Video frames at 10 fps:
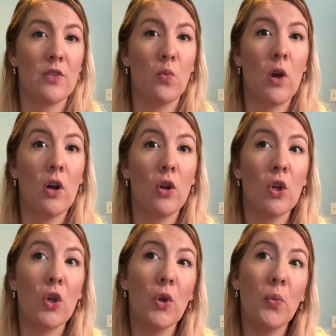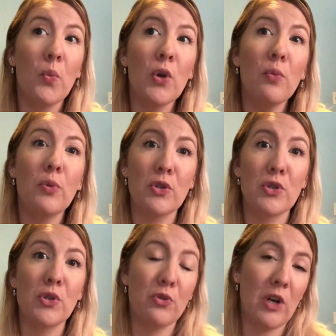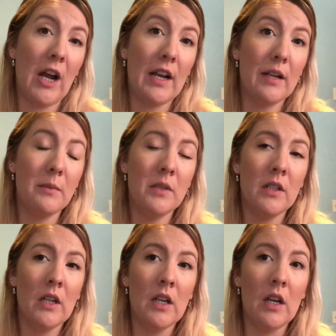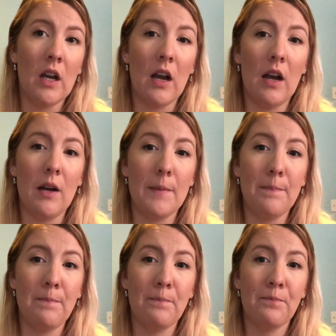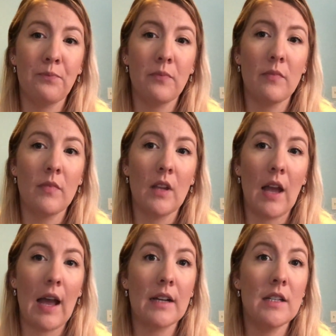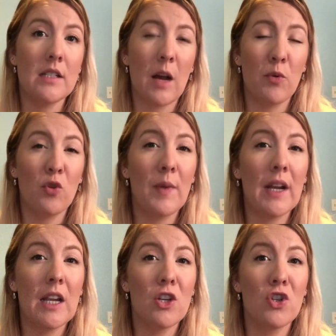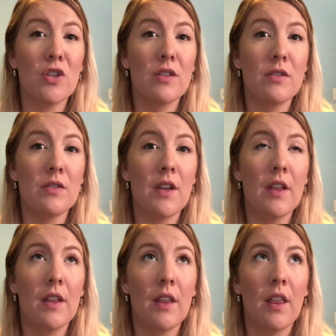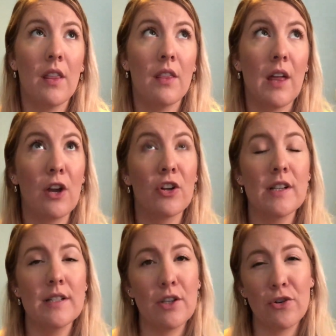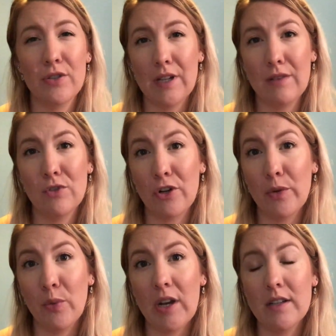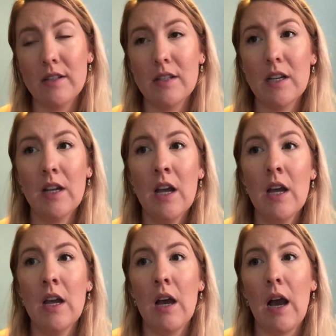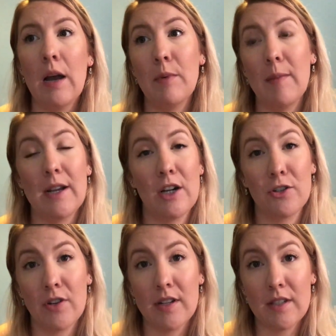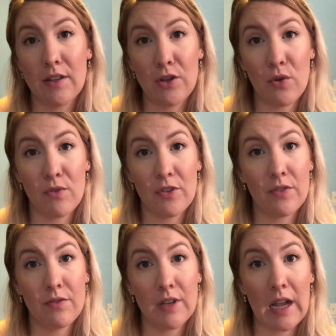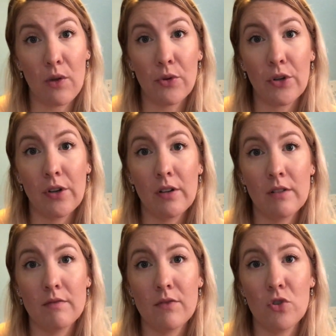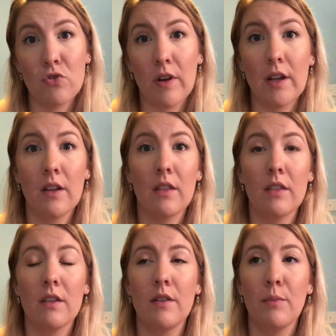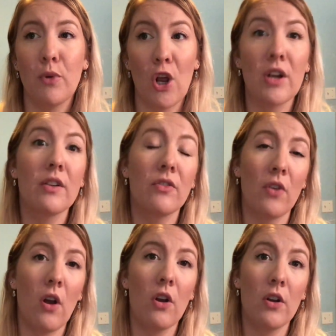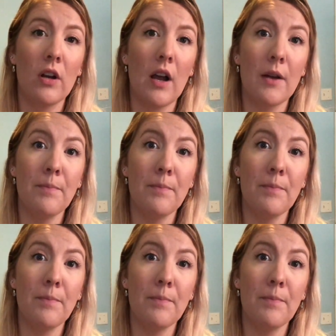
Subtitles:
as well will prescribe acne topical medications that are considered safe during pregnancy. But my doctor has said the over-the-counter strength products are